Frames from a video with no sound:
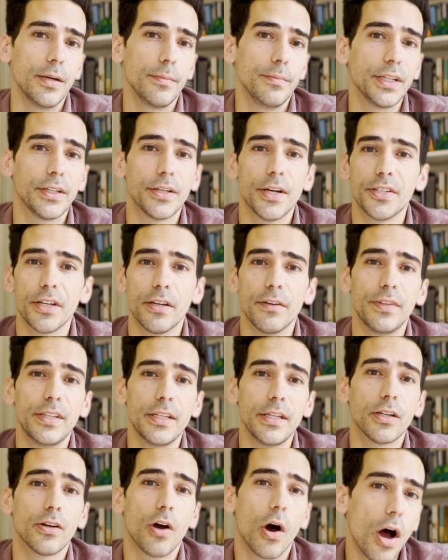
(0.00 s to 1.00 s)
because of
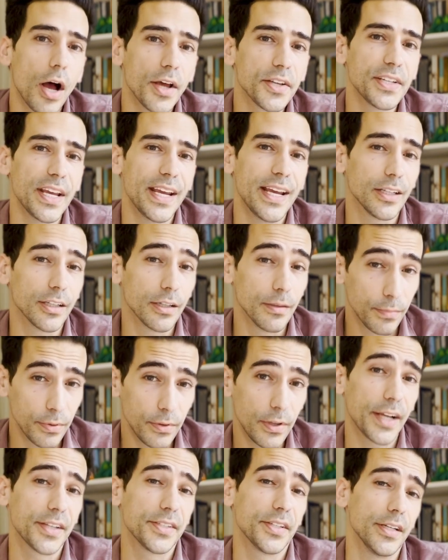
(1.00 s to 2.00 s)
the cost and
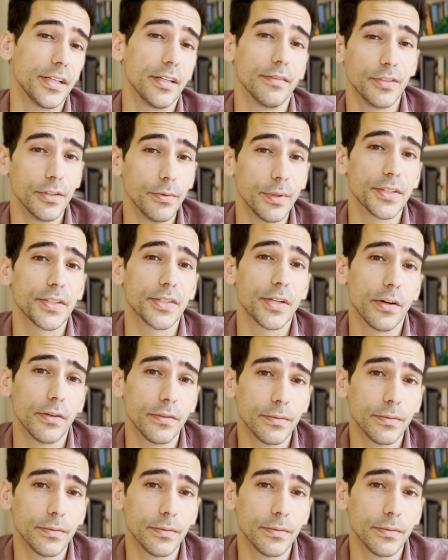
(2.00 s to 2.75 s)
complexity of doing so.